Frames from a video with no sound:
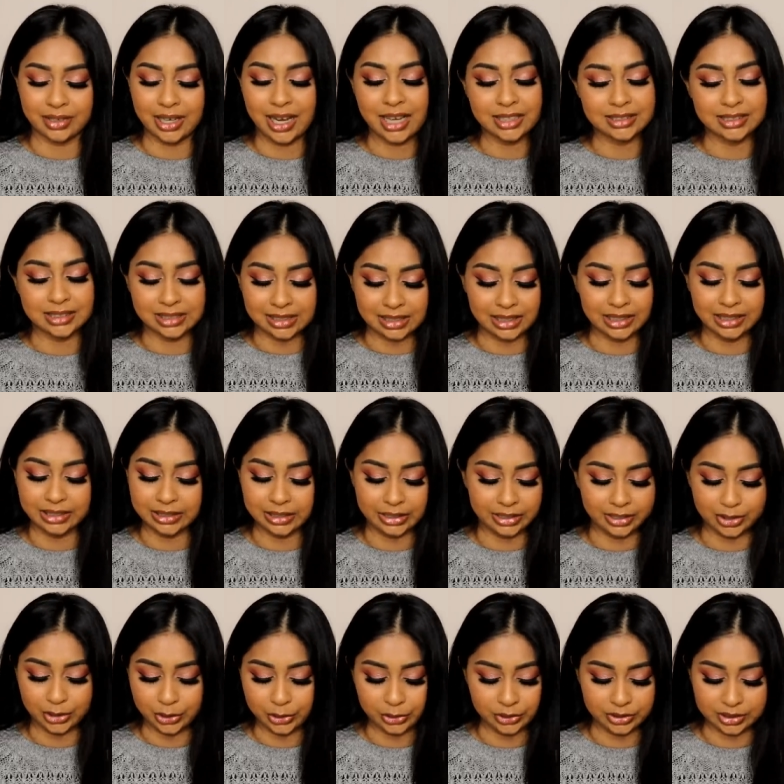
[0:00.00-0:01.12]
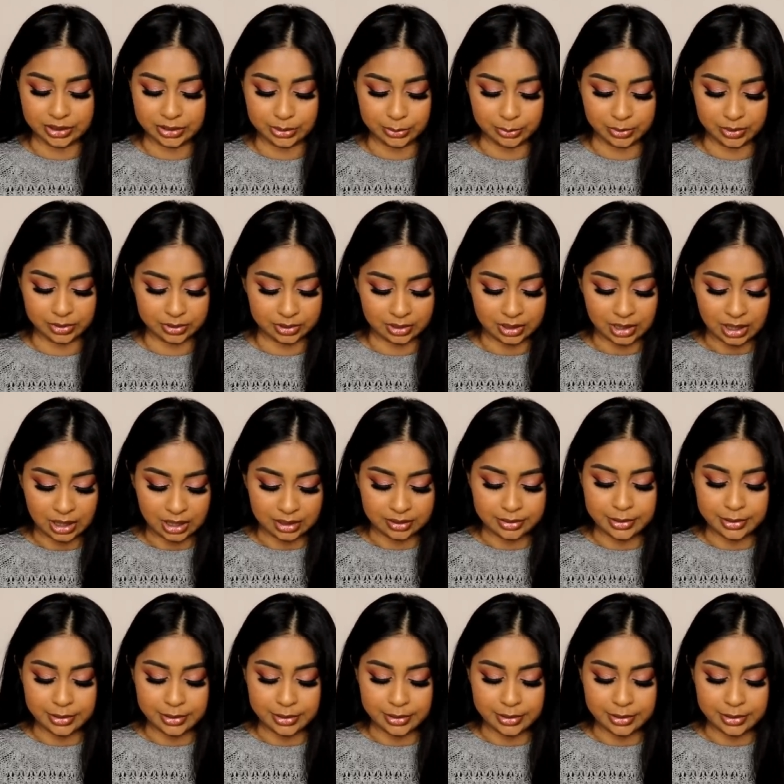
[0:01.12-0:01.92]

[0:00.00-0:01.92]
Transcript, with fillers: I had to include this one.